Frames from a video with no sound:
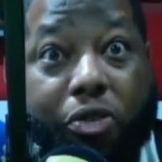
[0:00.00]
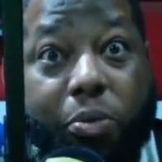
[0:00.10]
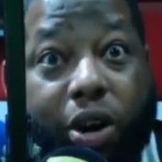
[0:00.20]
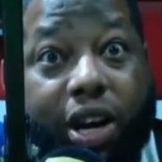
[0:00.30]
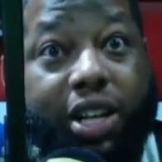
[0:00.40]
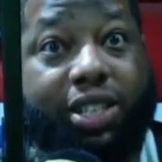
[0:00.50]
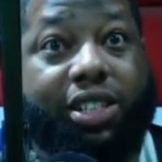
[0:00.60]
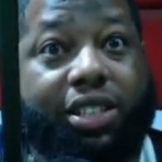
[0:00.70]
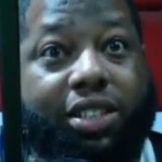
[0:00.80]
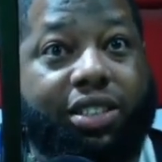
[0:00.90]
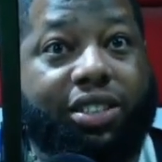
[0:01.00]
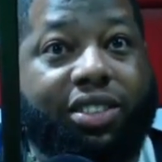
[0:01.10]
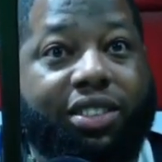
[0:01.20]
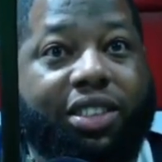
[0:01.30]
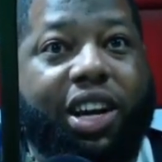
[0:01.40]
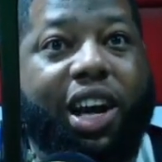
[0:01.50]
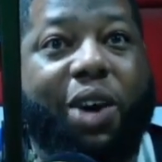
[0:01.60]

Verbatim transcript: footballers. Really?